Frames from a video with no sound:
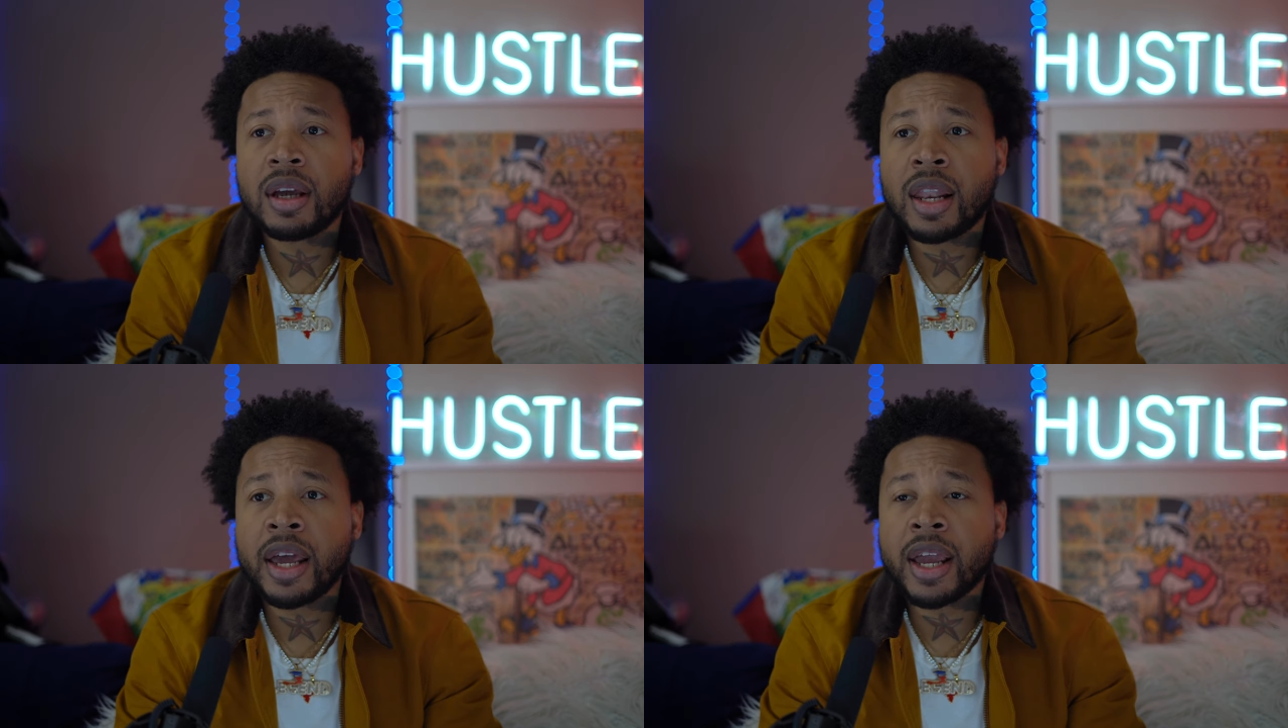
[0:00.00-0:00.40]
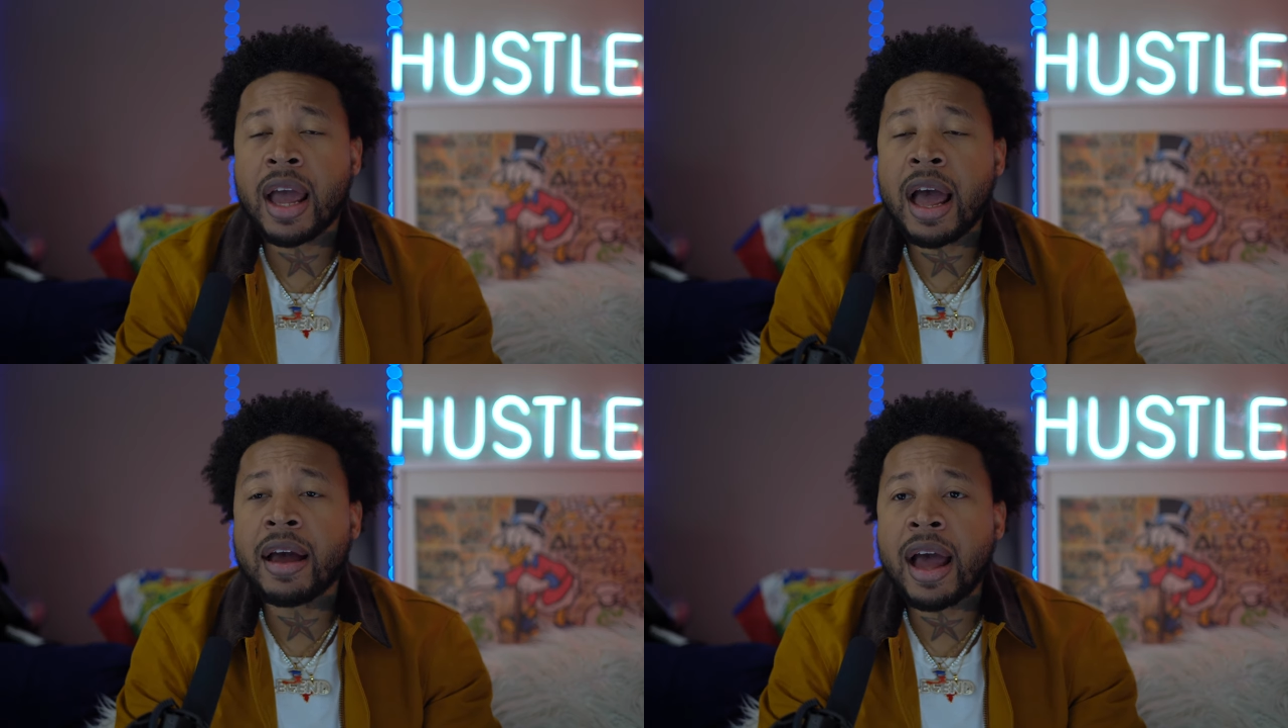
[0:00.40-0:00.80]
like
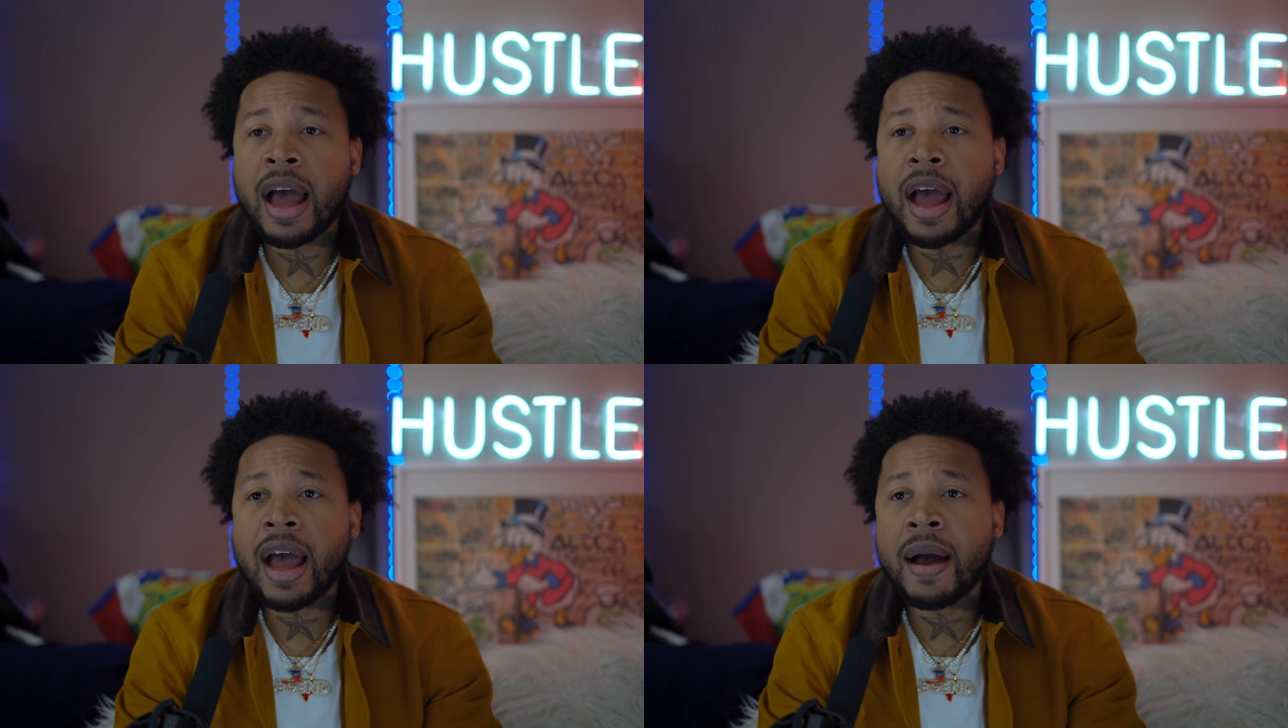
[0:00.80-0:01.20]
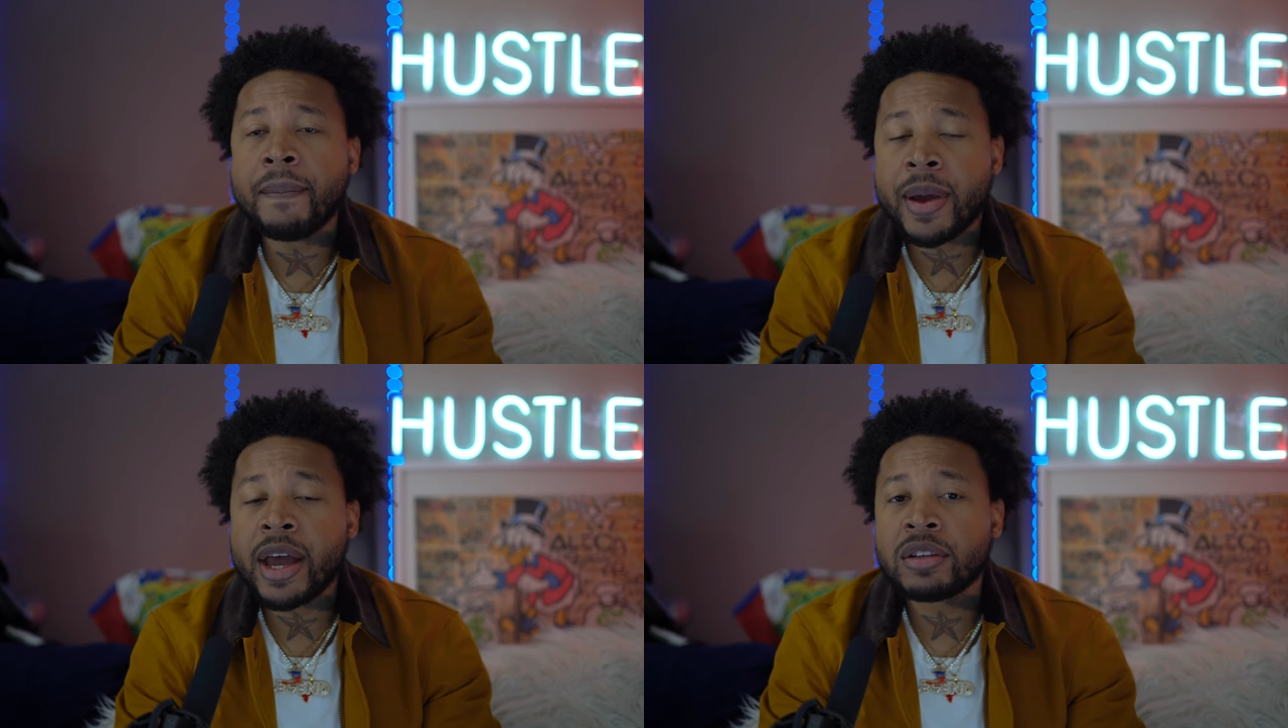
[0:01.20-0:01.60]
I I
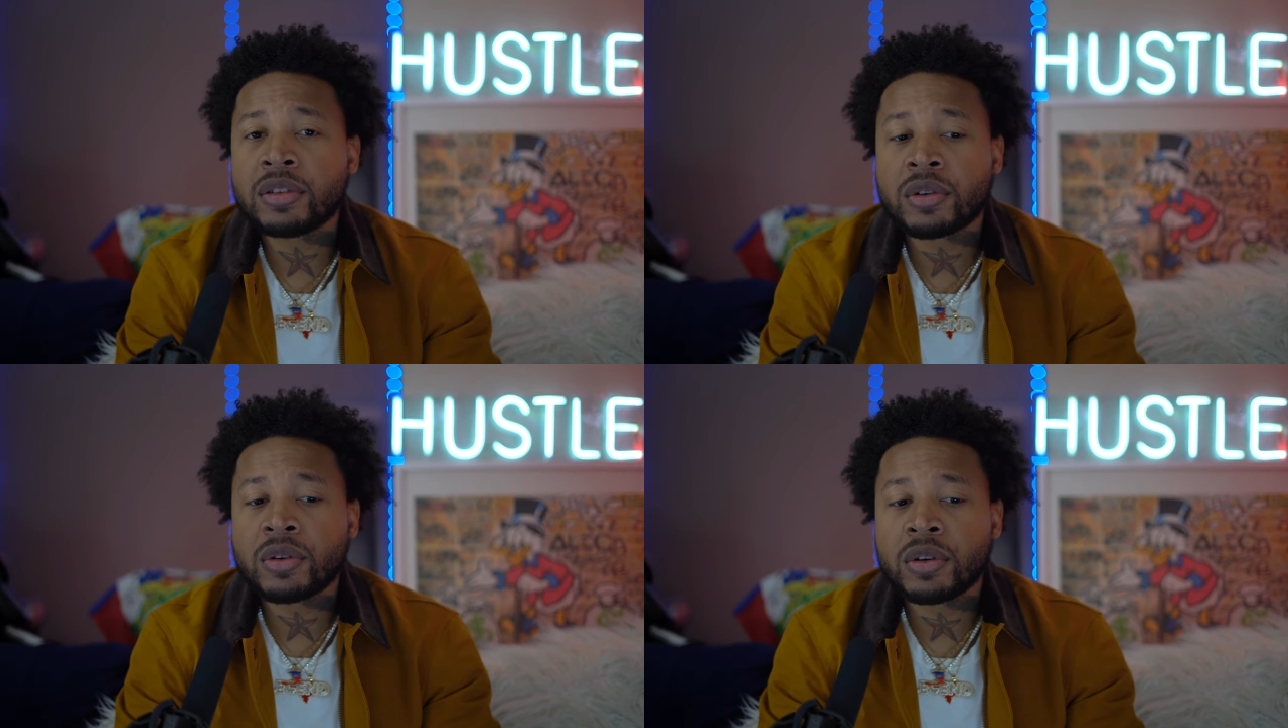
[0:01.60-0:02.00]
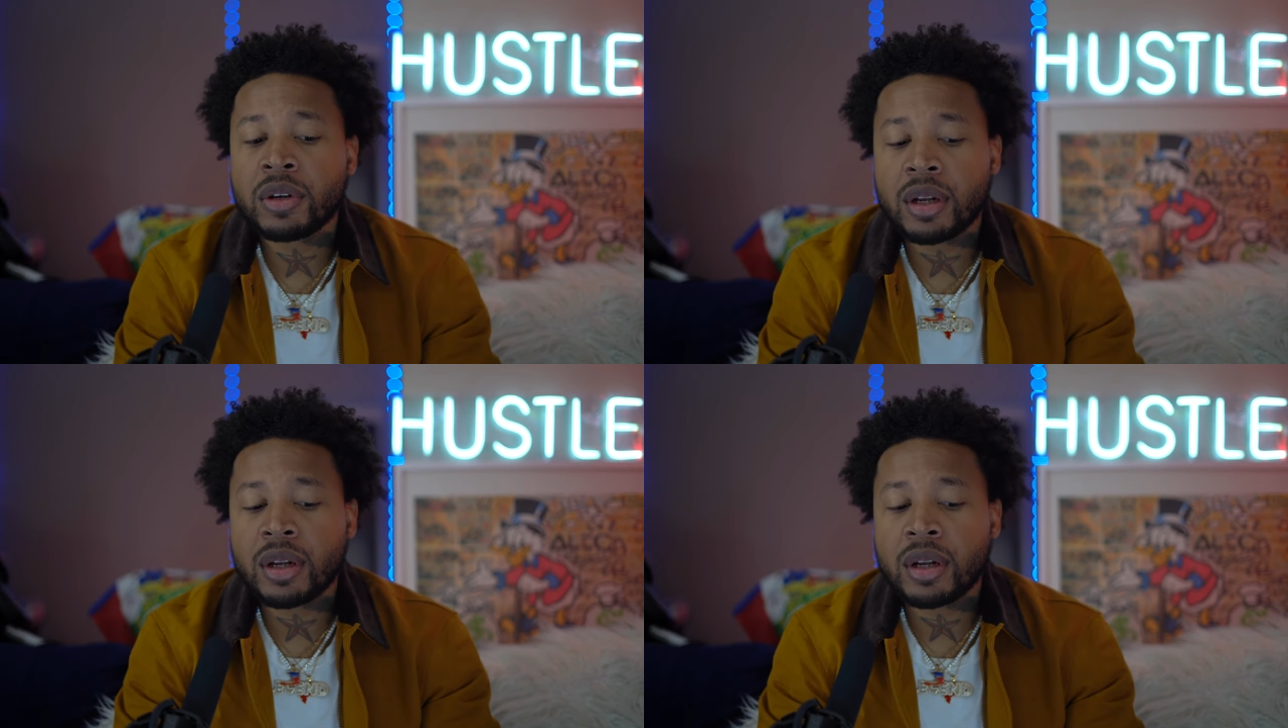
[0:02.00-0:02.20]
mastered